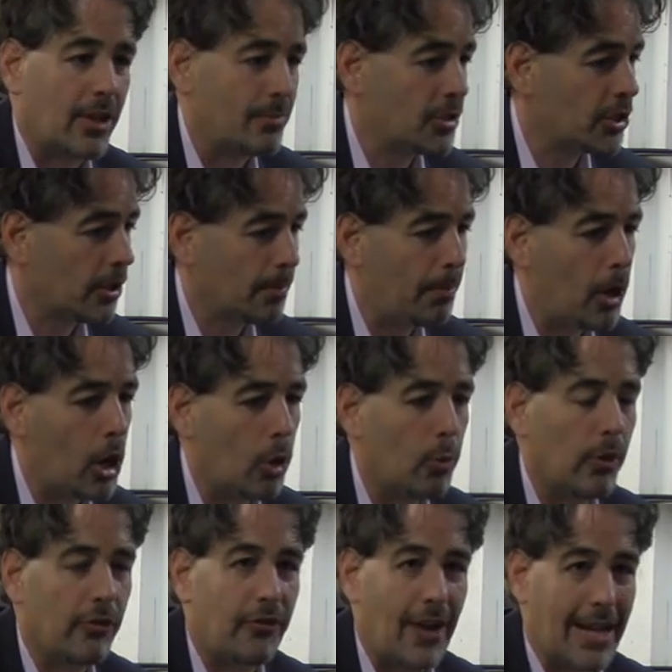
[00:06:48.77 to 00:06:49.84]
I'm sure Paul
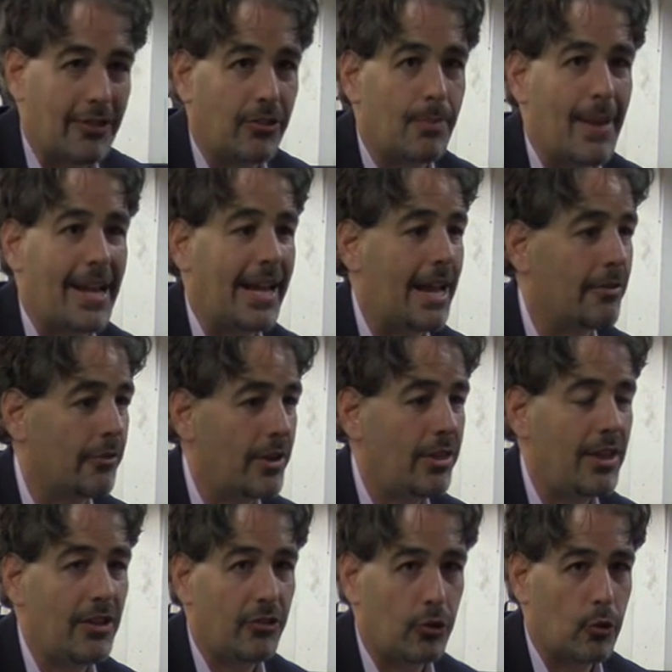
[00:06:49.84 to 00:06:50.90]
will fight to make
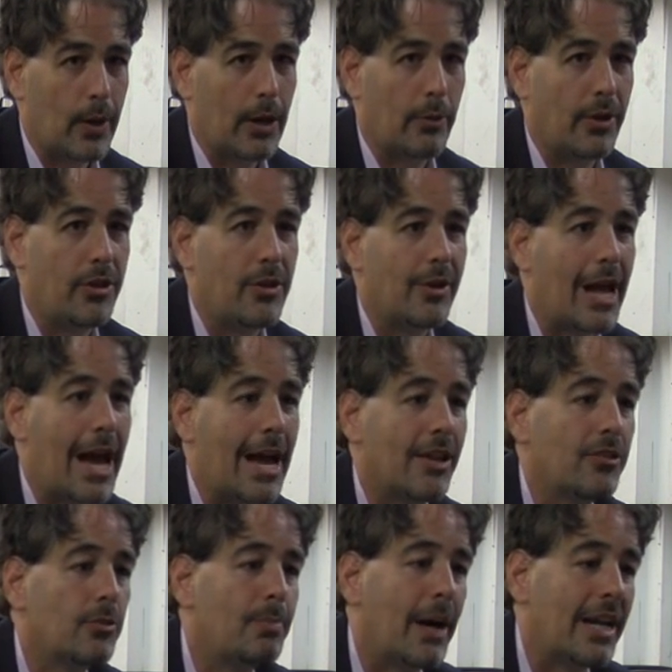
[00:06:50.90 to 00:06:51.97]
everything square with you
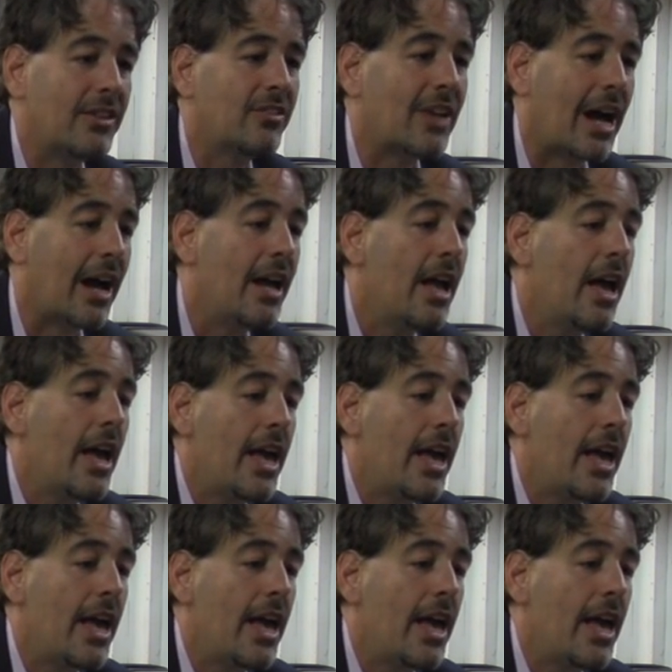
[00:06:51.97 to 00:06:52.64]
guys, but